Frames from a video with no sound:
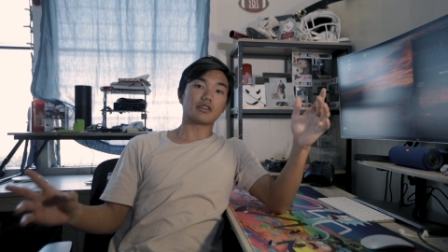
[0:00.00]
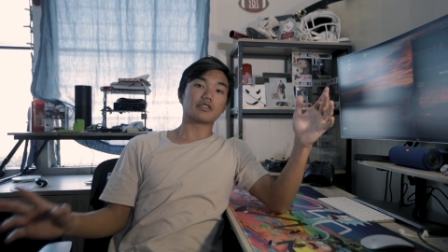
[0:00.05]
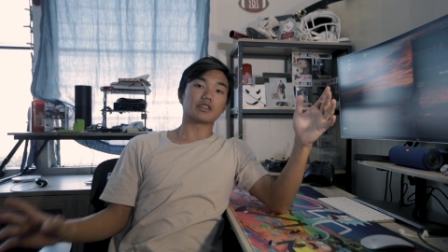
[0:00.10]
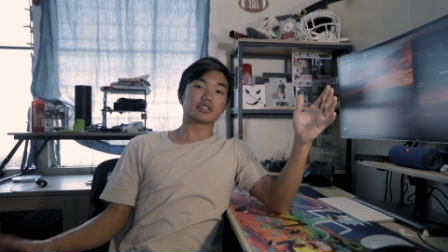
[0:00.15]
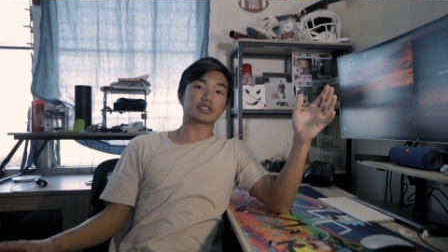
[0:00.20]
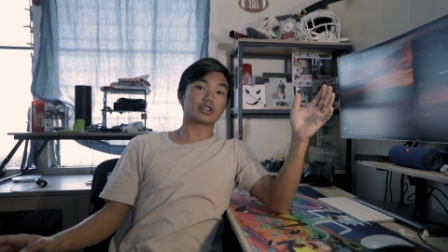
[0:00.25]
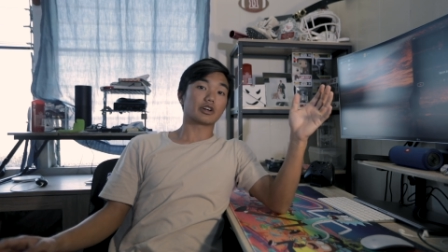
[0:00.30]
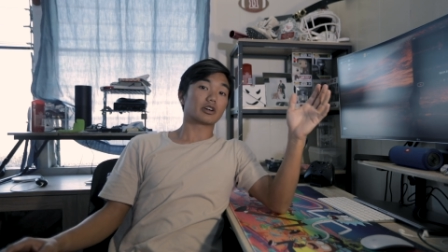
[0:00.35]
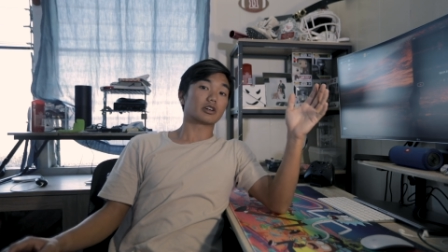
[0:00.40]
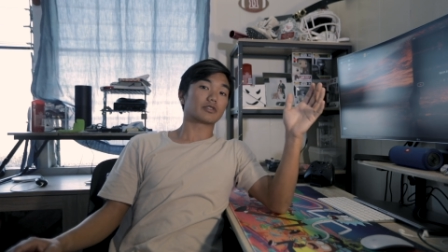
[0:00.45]

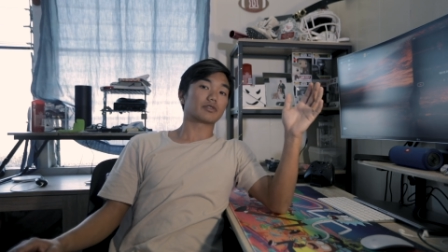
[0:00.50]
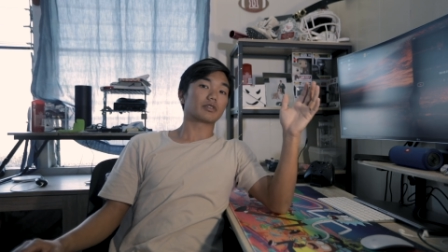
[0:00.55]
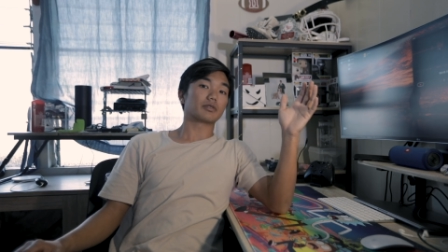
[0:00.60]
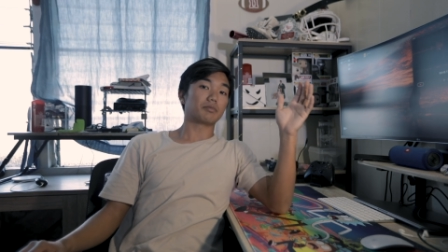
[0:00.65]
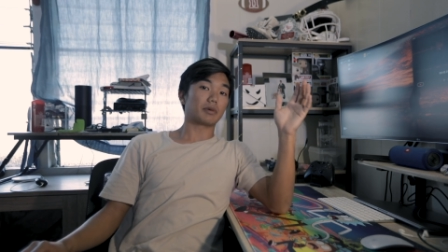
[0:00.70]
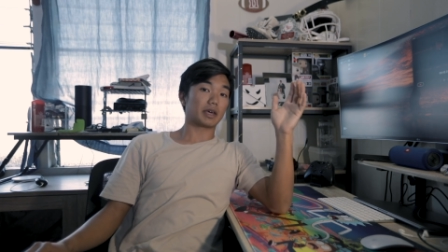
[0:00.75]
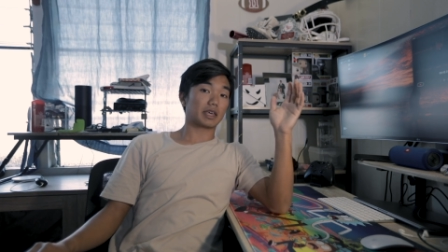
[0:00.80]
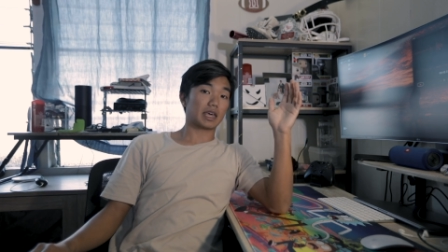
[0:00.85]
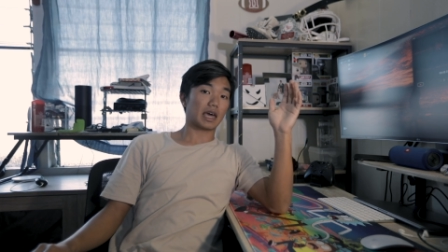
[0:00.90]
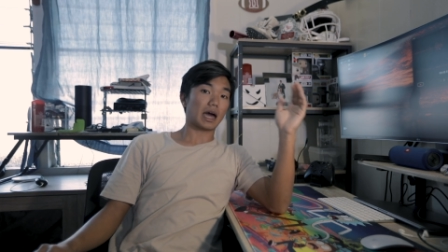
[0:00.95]
Let's start off with
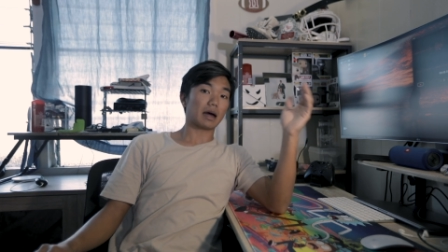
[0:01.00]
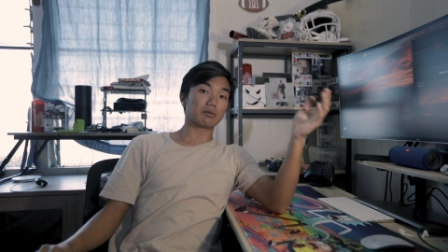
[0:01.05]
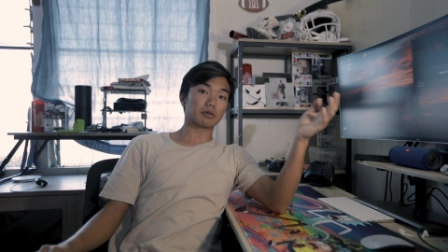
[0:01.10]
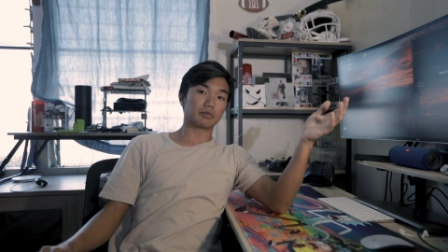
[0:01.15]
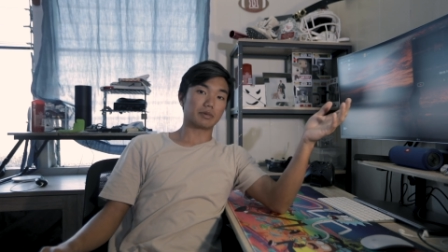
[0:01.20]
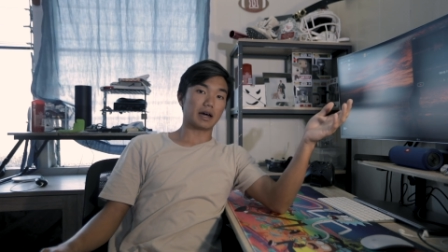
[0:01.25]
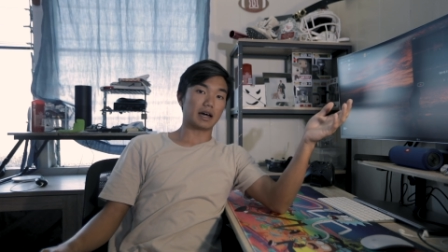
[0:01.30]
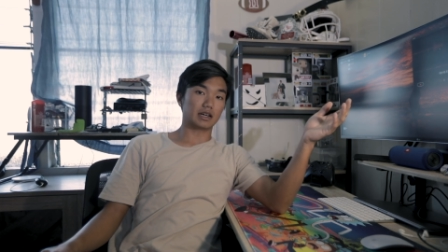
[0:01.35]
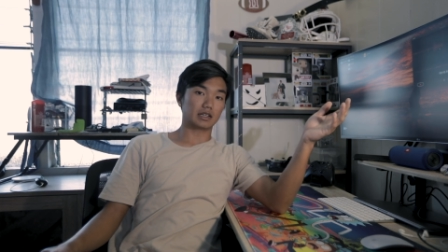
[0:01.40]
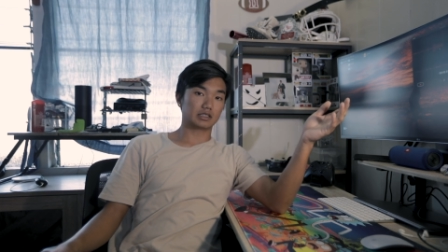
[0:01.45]
my
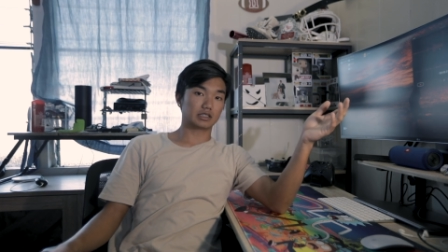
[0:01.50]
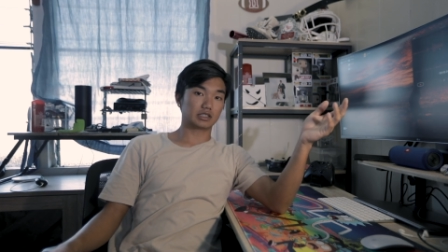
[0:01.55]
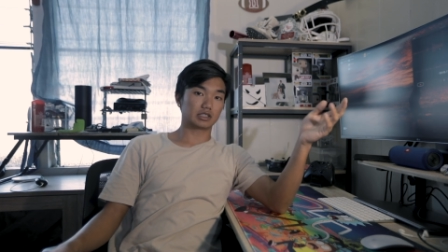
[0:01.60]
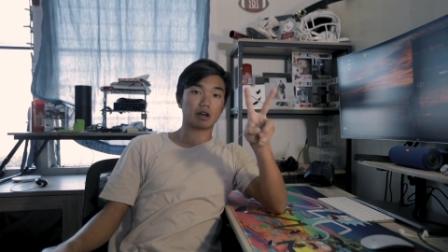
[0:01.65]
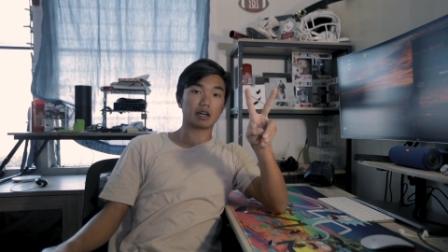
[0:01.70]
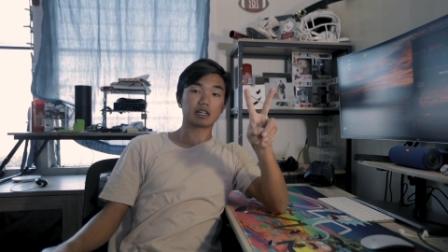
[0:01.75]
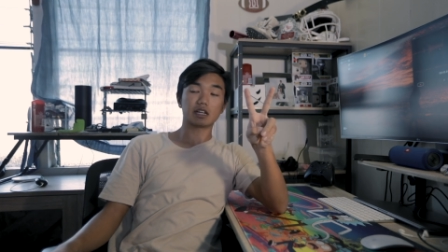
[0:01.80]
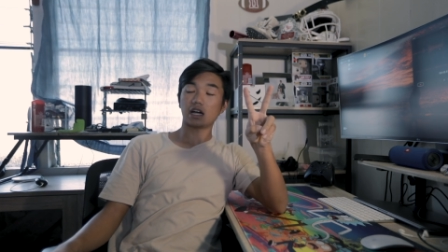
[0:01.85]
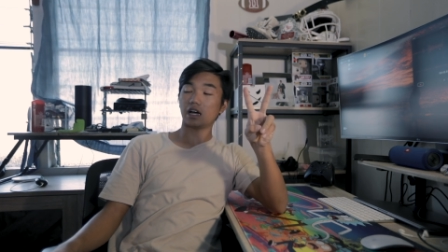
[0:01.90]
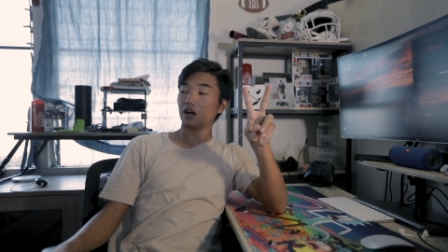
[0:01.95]
camera bags.
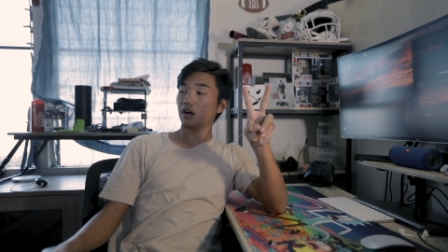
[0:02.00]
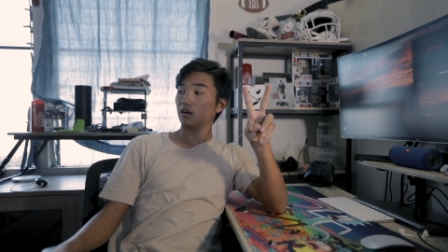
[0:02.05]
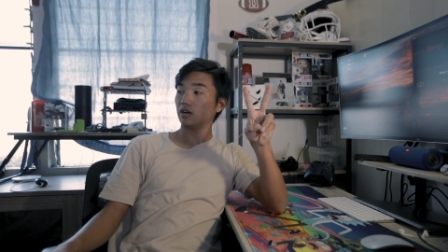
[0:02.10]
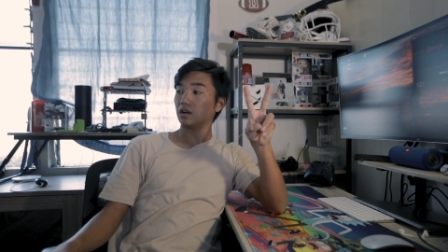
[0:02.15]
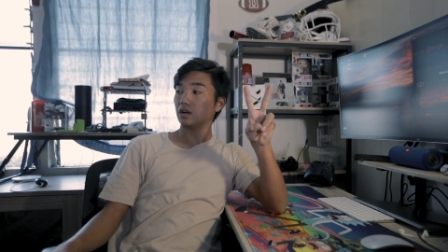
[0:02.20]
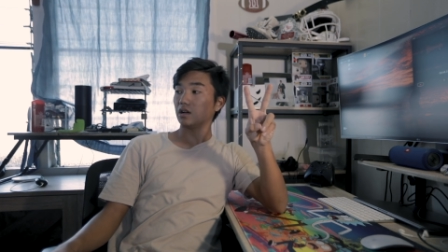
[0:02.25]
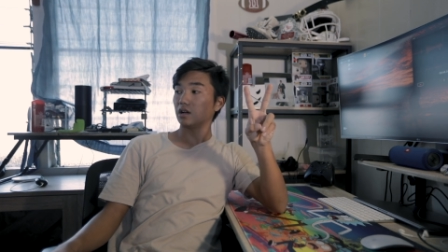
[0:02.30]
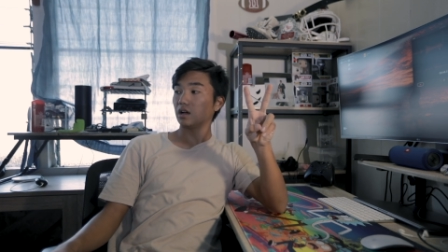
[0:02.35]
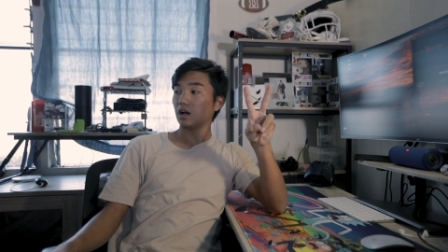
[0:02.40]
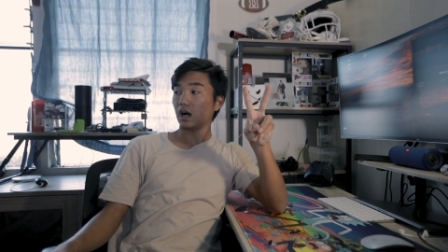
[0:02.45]
Right now,
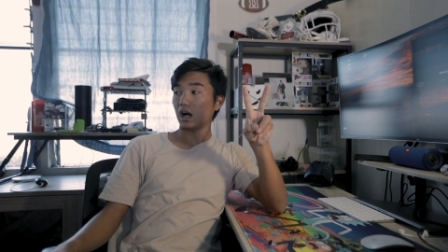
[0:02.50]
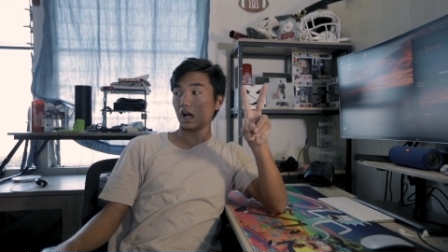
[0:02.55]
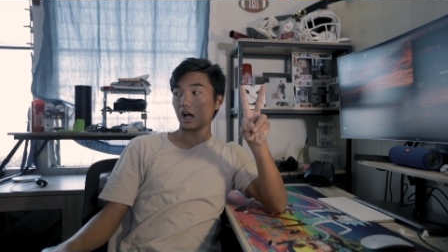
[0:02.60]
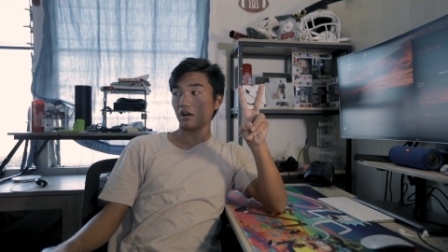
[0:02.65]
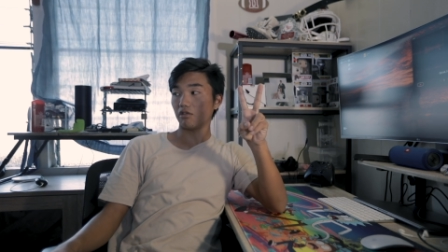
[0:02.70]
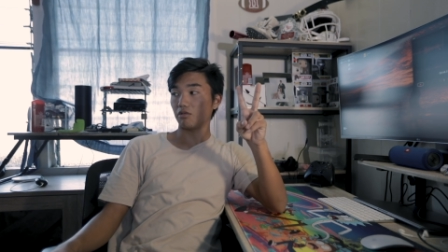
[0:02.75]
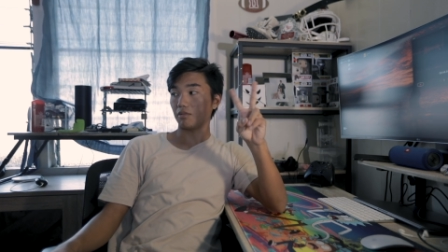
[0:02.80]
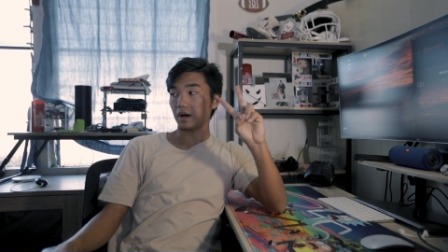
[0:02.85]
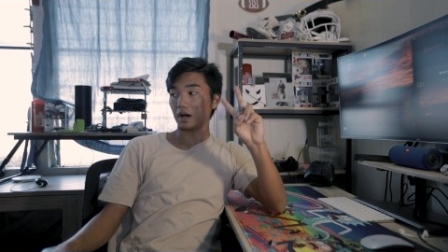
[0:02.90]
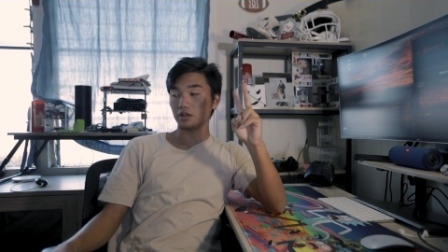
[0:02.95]
I
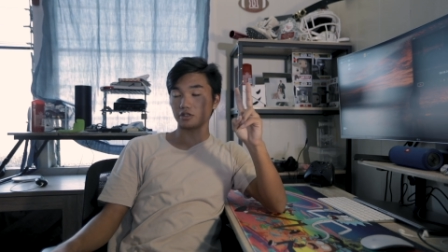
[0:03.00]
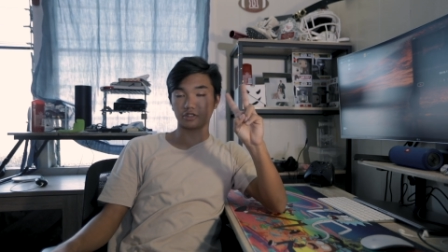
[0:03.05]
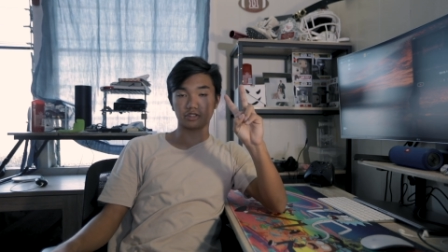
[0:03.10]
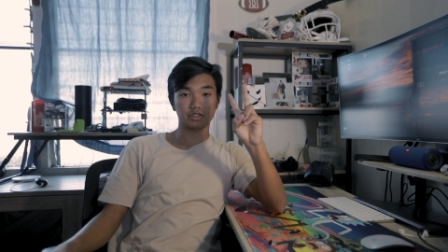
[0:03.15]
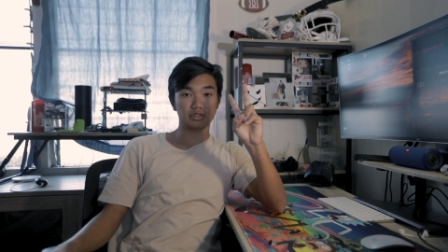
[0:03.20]
have about